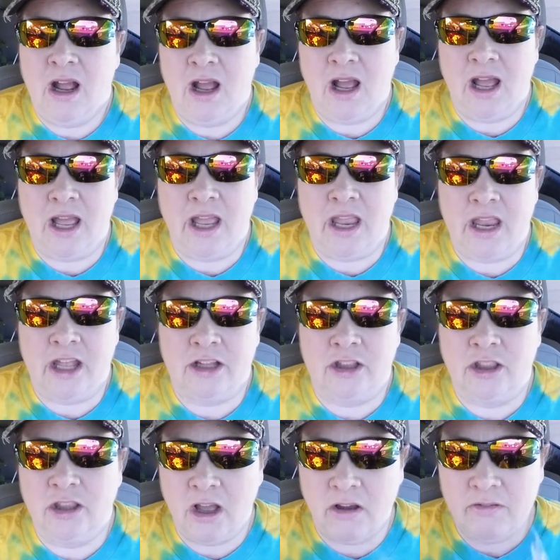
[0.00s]
I
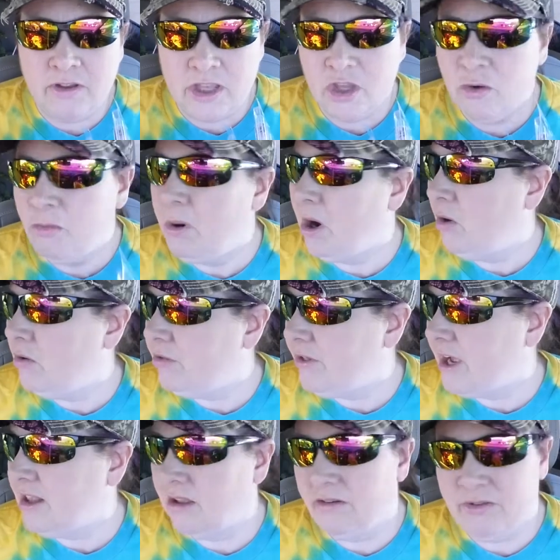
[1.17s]
love you both.
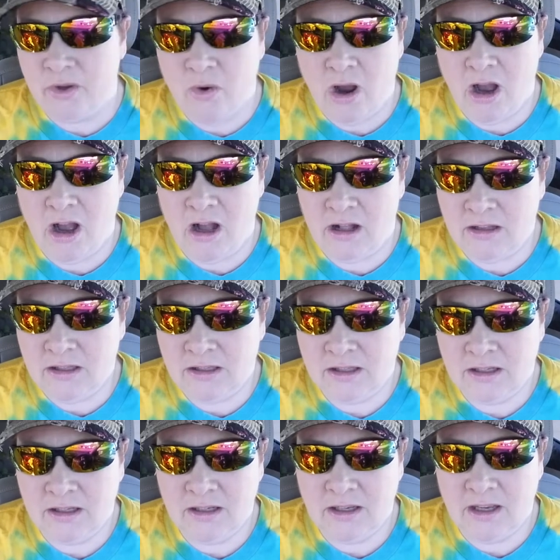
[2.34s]
I love you all.
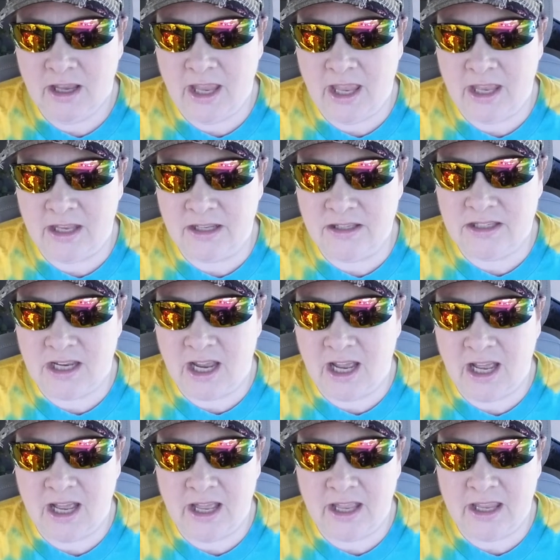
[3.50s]
And
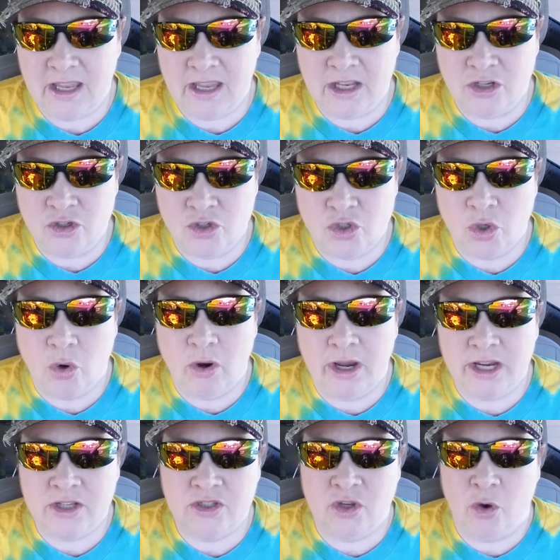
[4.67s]
I
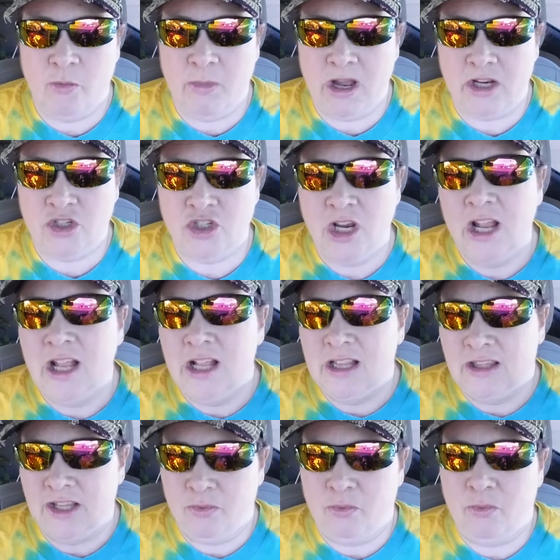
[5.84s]
enjoy so much
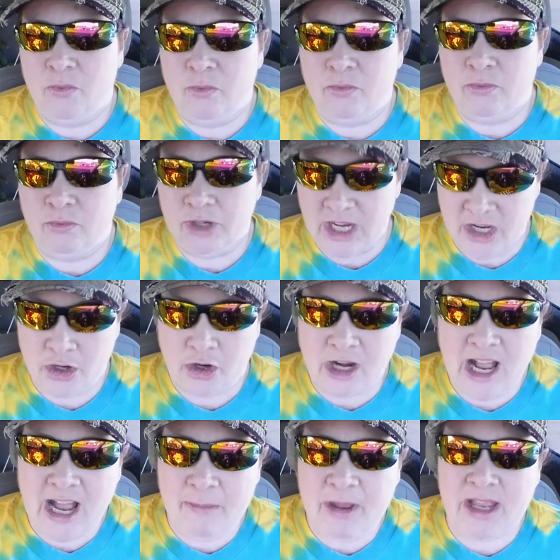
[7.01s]
reading your
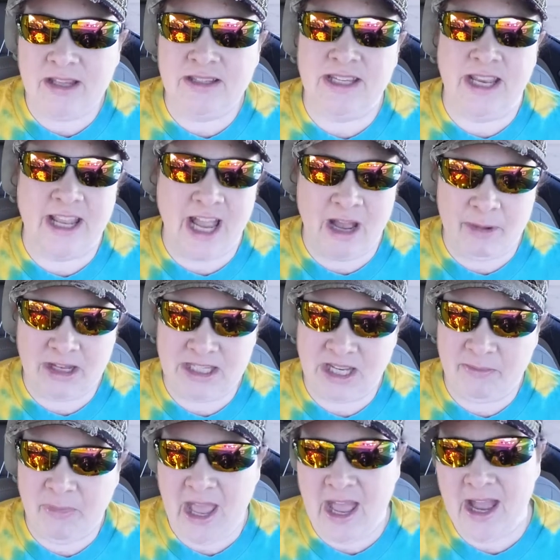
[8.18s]
comments and
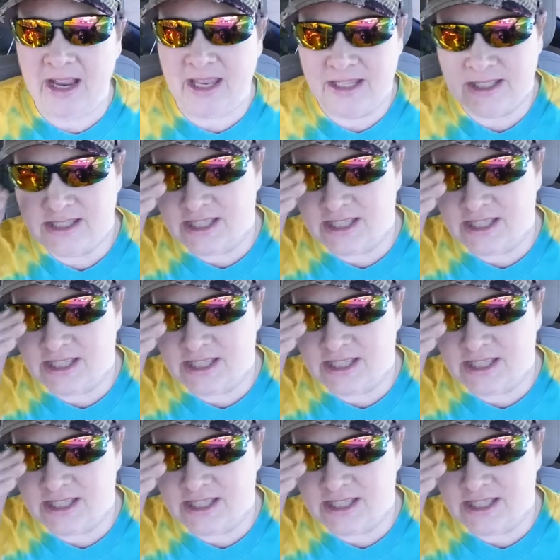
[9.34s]
commenting back and